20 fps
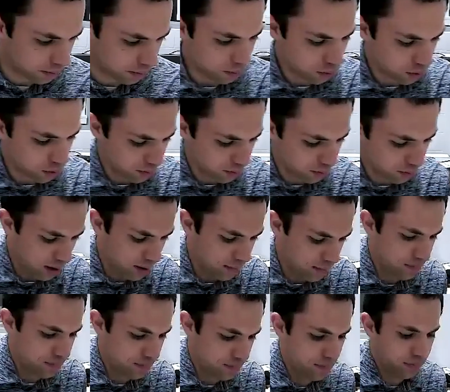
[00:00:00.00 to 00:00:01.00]
You're not seeing
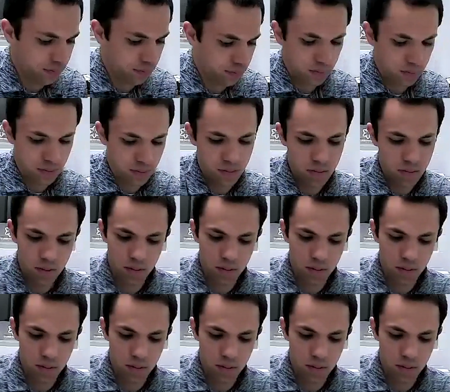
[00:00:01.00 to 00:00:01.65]
it. Okay.